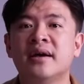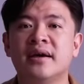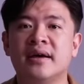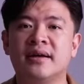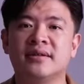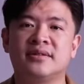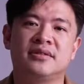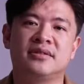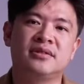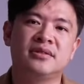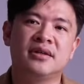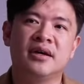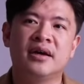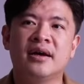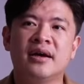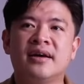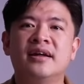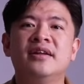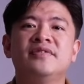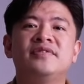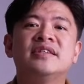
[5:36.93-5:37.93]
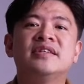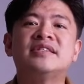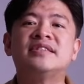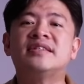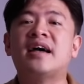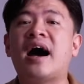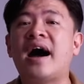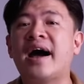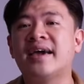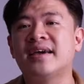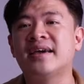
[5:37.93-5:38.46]
It's kind of
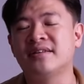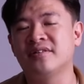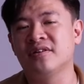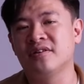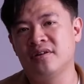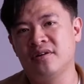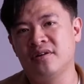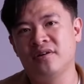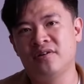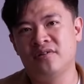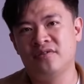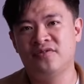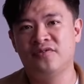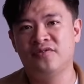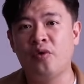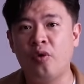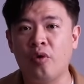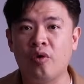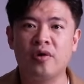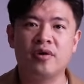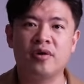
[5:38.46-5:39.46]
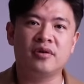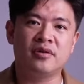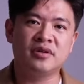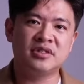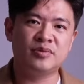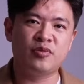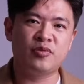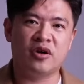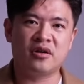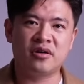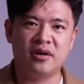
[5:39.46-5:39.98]
designed for
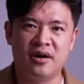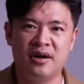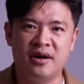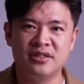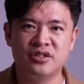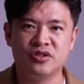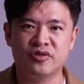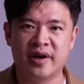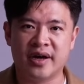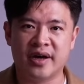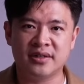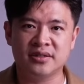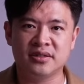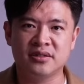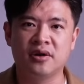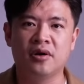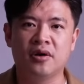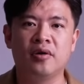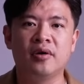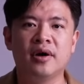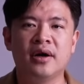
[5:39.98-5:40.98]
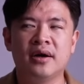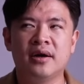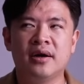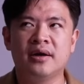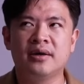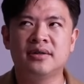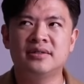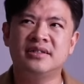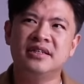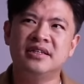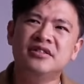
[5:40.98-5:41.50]
smart contracts. So
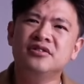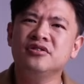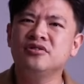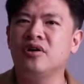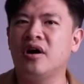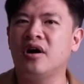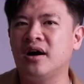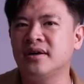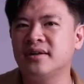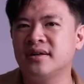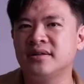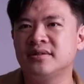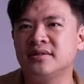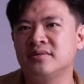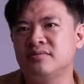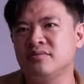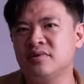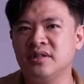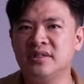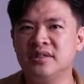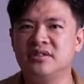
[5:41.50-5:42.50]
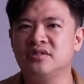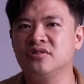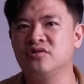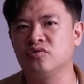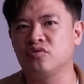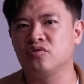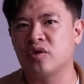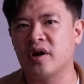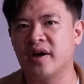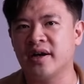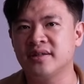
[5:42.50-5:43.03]
it's easier to audit, easier
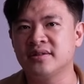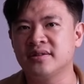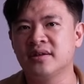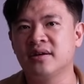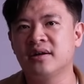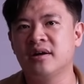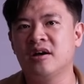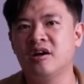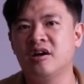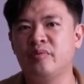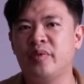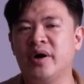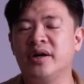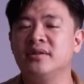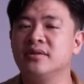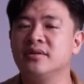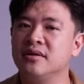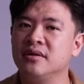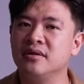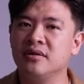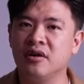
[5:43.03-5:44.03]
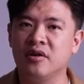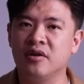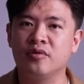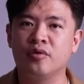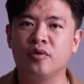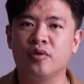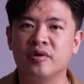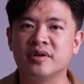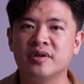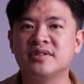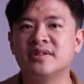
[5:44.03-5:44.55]
to write. But of
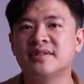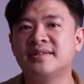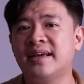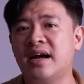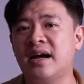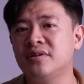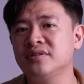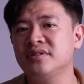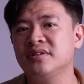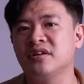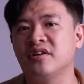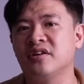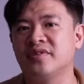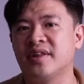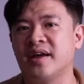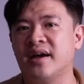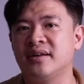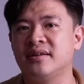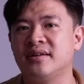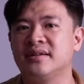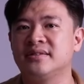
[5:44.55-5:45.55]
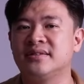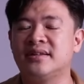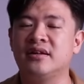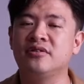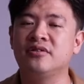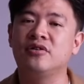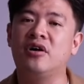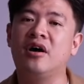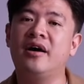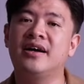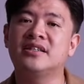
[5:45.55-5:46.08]
course, the downside of that is that
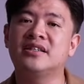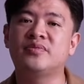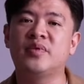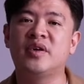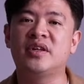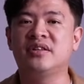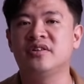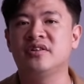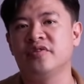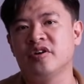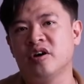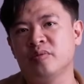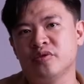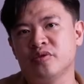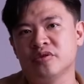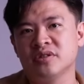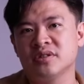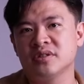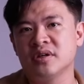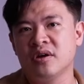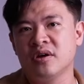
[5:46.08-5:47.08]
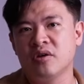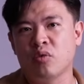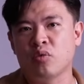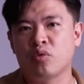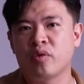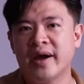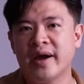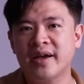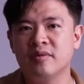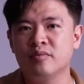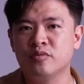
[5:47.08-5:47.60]
not as many developers
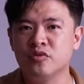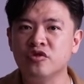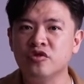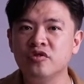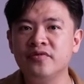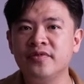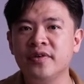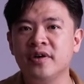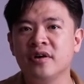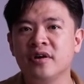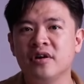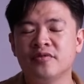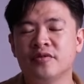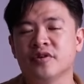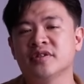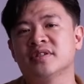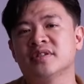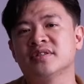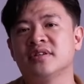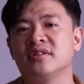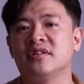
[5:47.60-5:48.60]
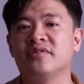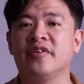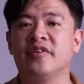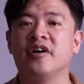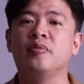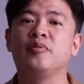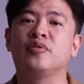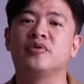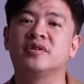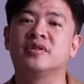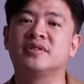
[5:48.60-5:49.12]
write Move versus the
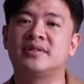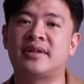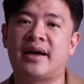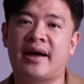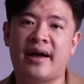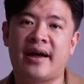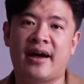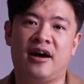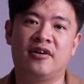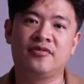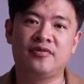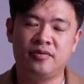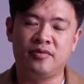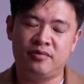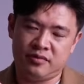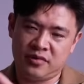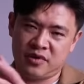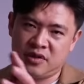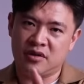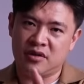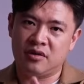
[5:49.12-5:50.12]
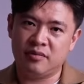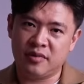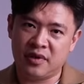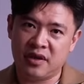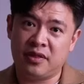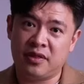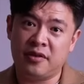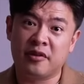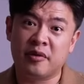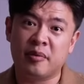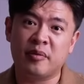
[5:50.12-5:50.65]
developers that have, you know,
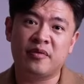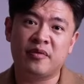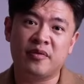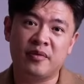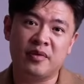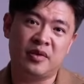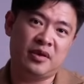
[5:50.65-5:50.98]
Ethereum